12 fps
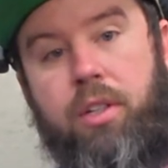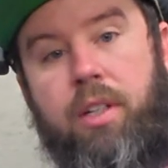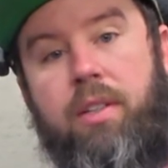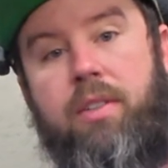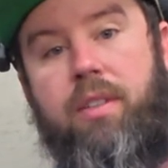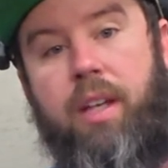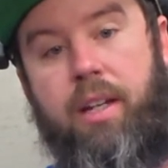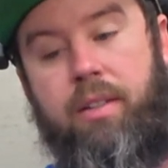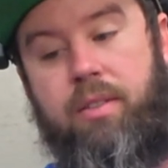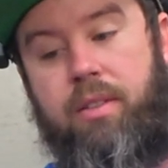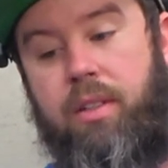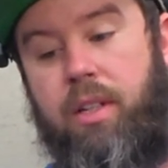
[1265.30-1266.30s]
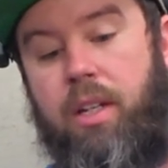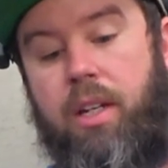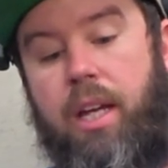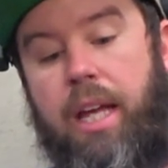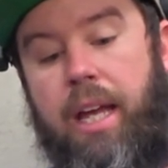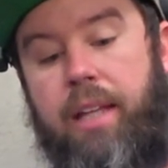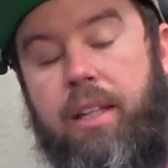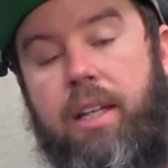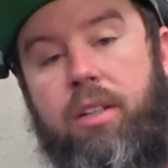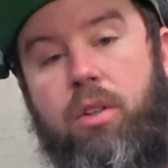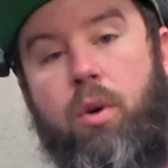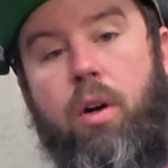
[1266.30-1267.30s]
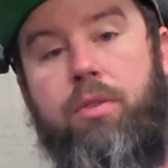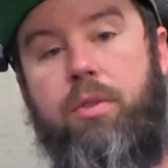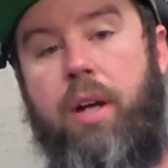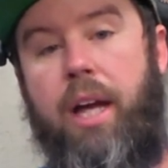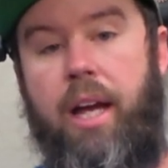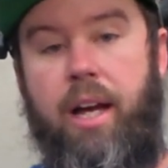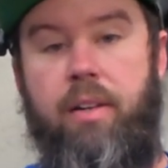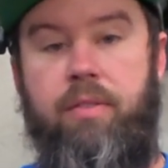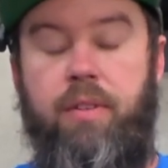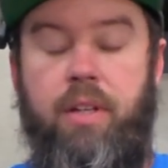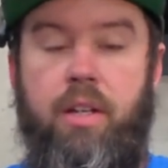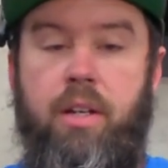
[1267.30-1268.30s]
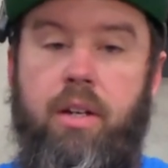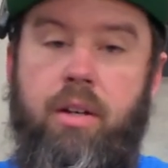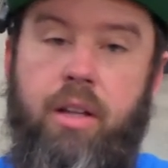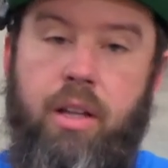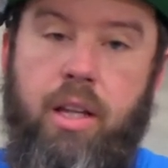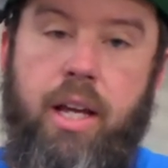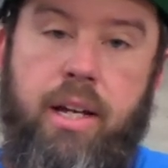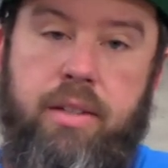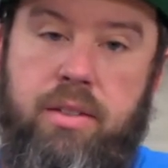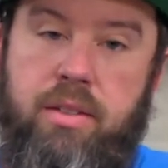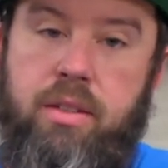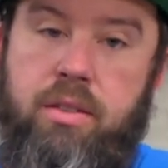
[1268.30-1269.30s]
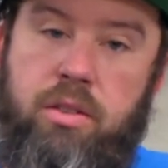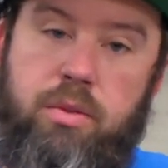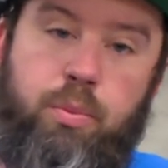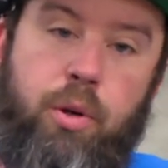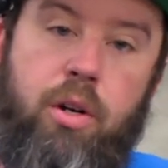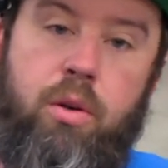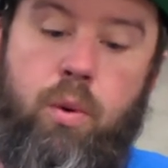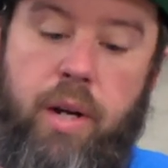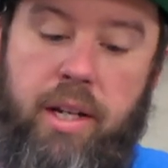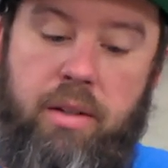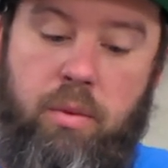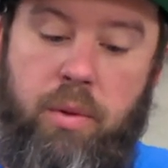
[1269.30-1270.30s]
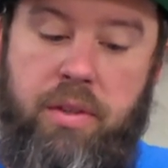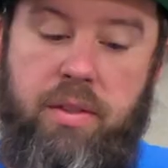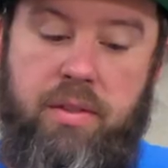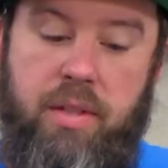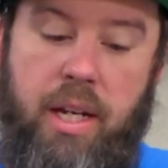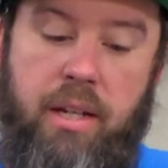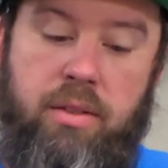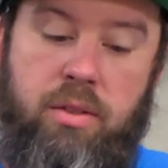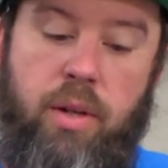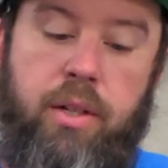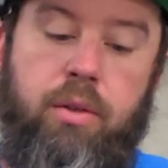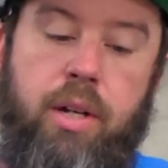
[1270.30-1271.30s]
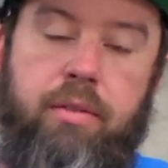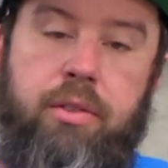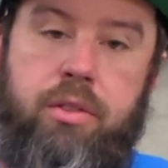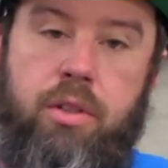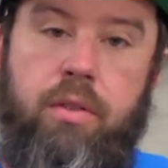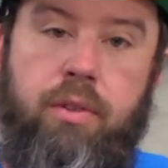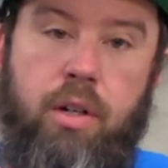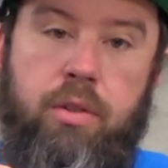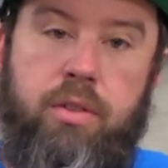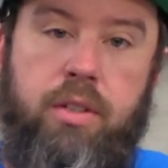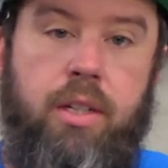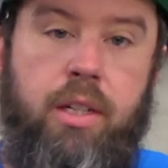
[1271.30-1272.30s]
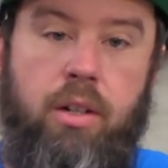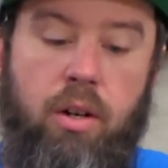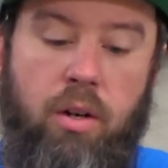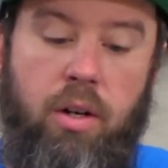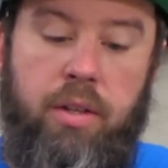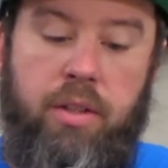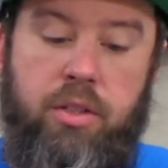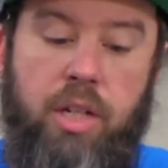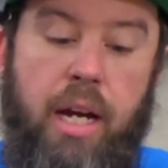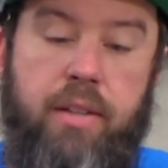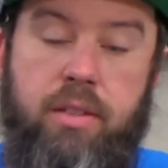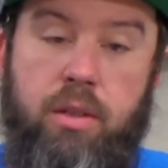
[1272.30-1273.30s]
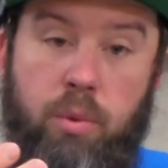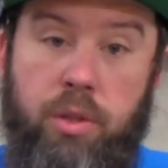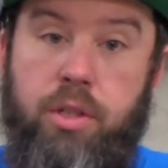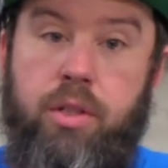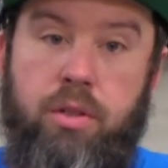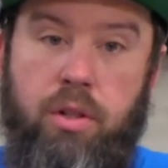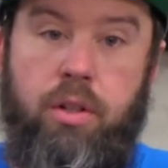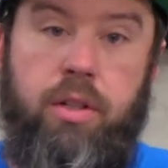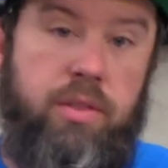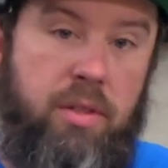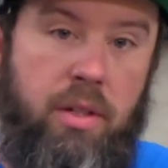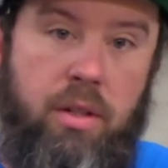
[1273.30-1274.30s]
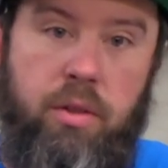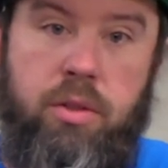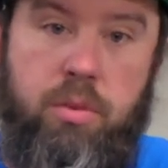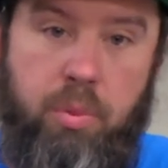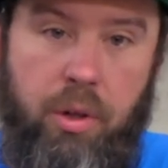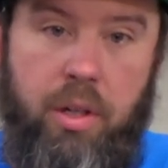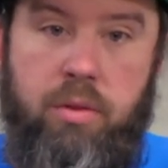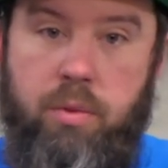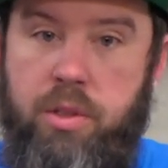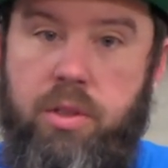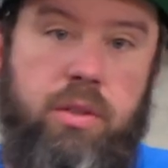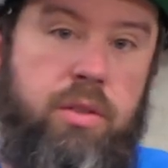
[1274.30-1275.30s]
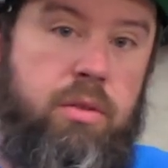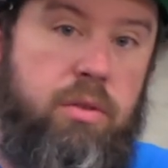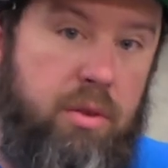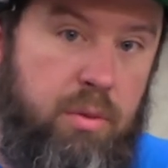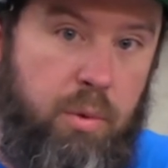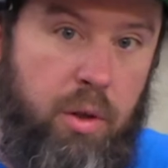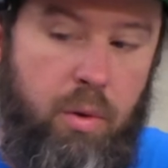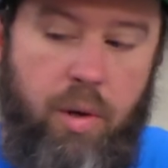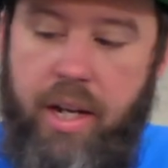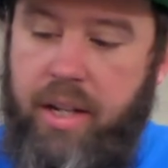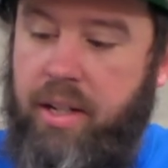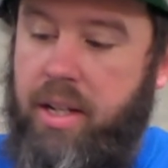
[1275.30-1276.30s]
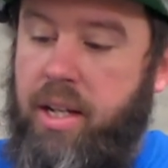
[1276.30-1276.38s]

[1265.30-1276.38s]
in the stance, and then you also have less sprung weight with the stance. So I don't have a servo sitting on the chassis, which in turn is sitting on the springs, which is sprung weight.